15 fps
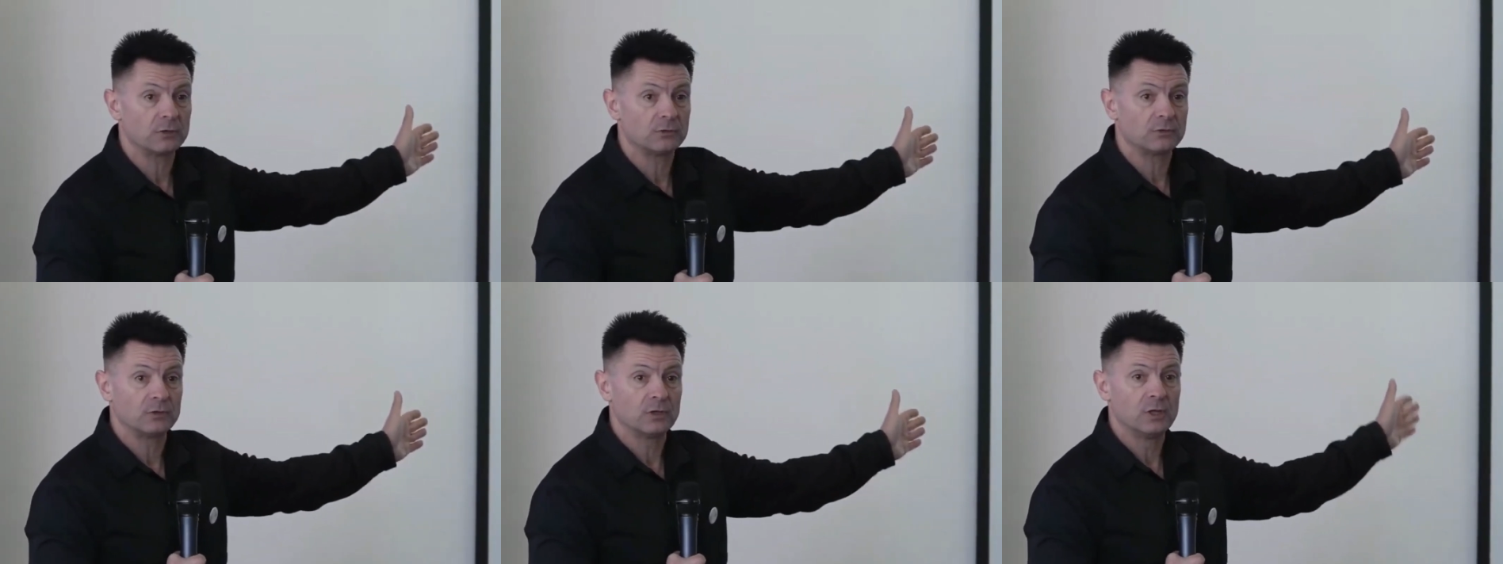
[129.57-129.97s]

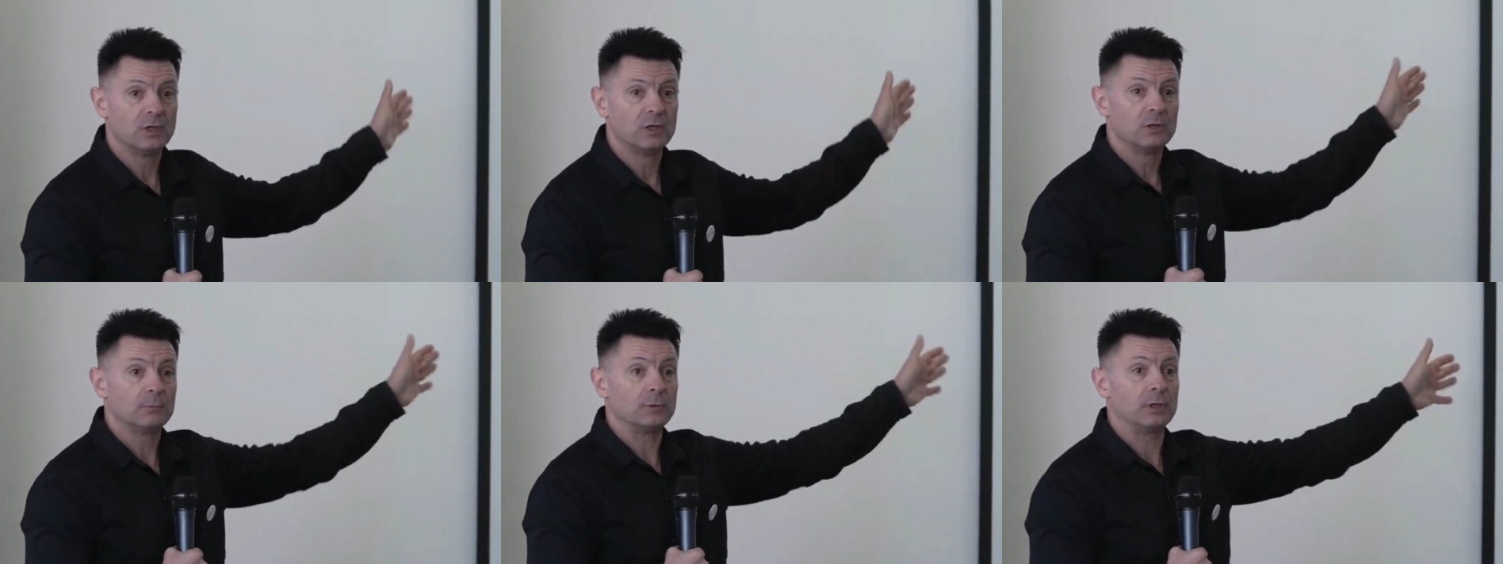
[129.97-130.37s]
trust,
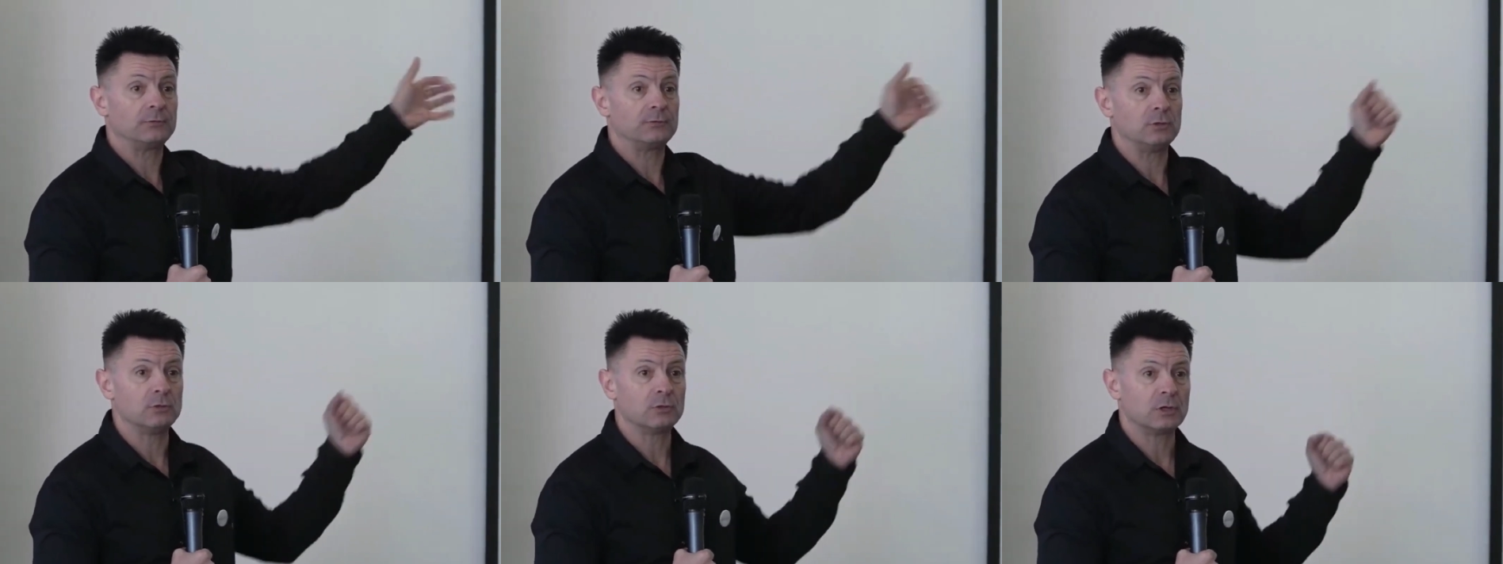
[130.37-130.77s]
but
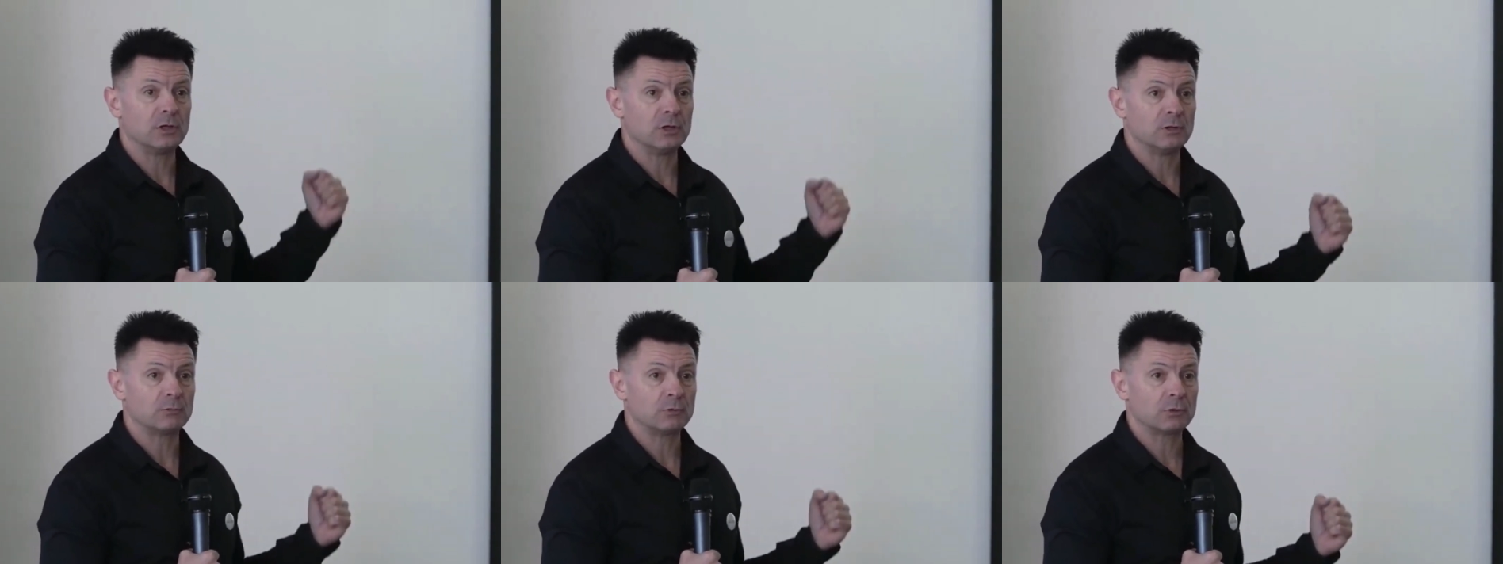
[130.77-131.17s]
if you
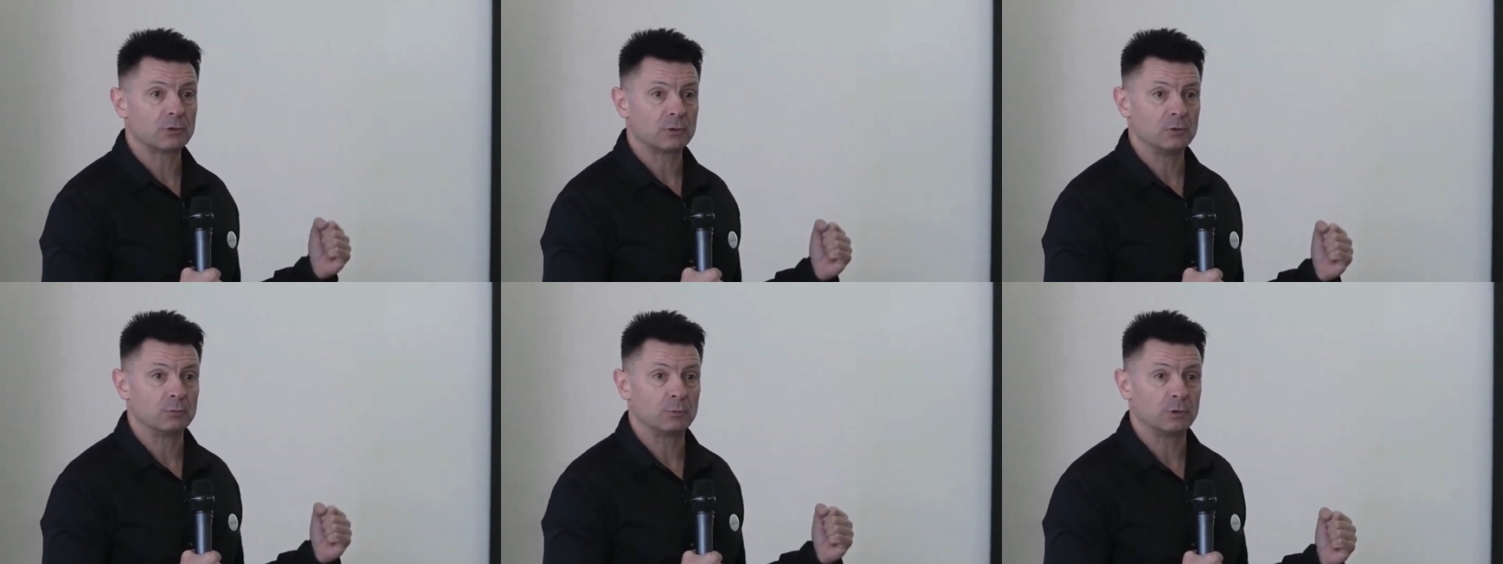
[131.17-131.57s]
can't
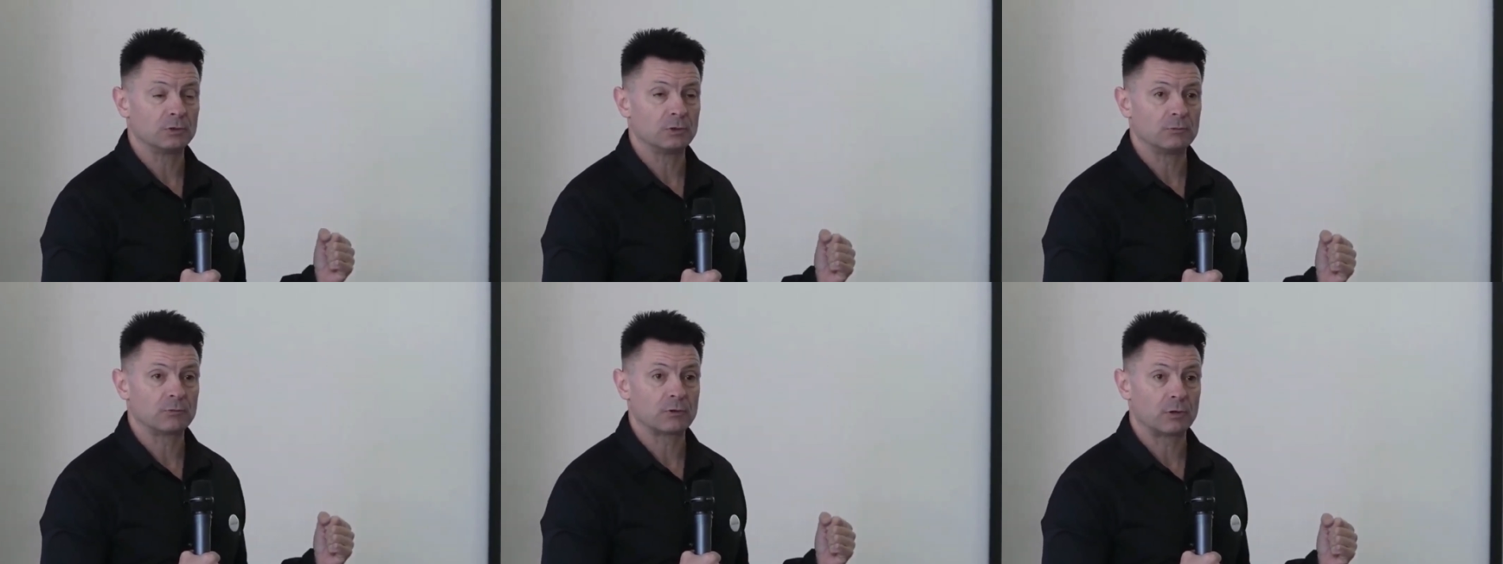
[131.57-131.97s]
recoup
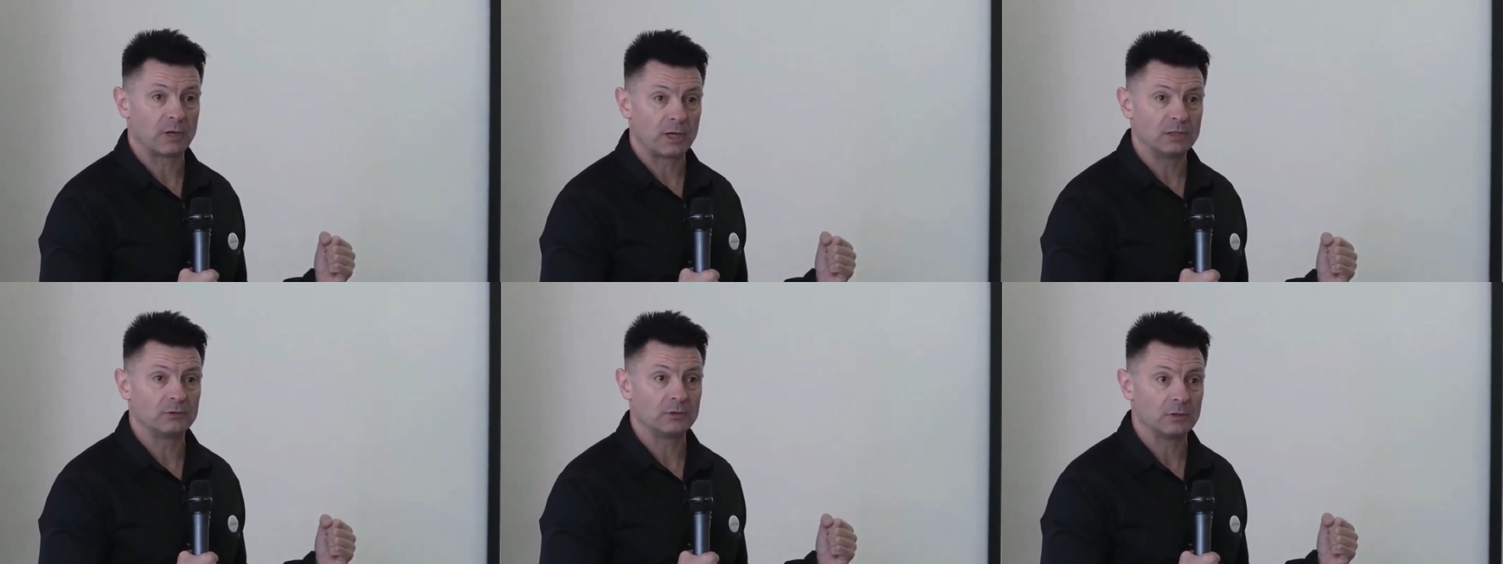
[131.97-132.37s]
what you've
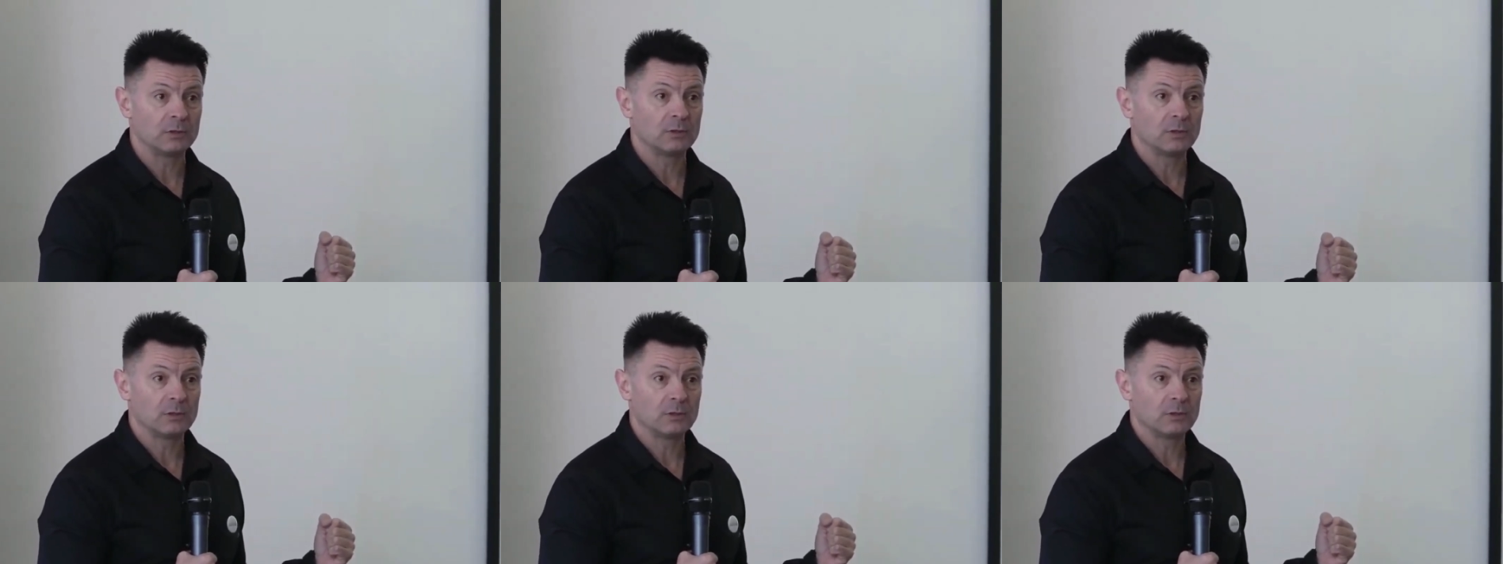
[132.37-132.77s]

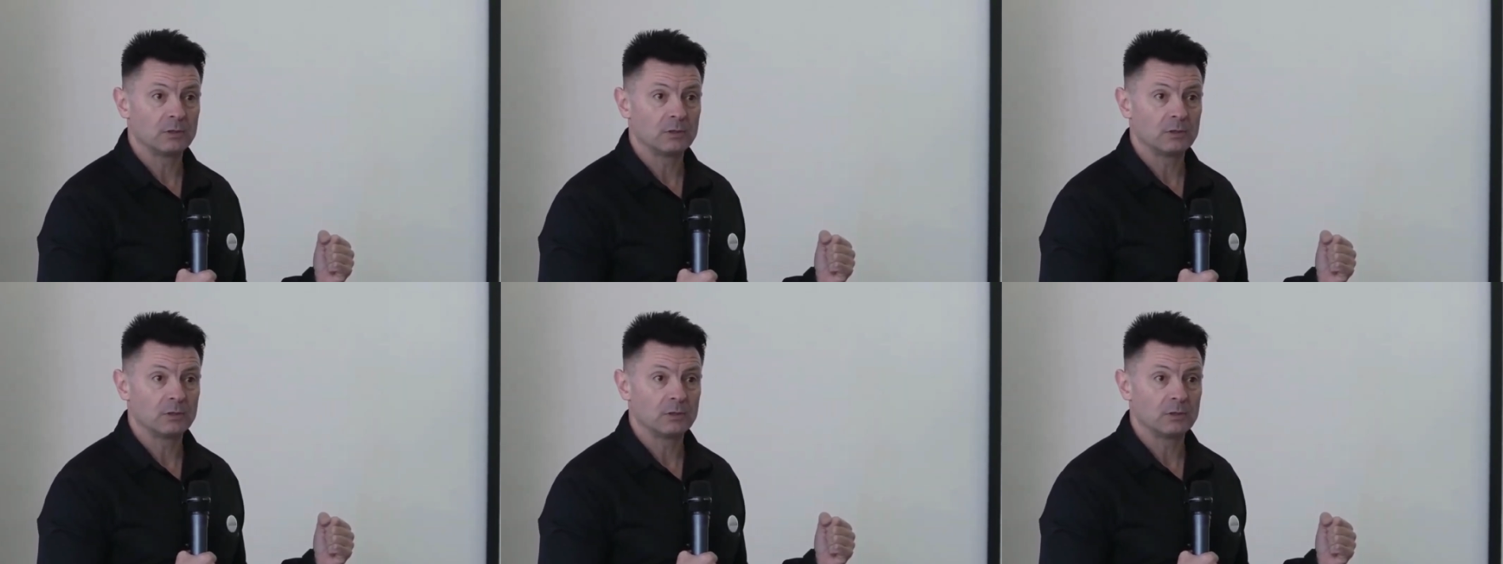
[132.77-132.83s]
created,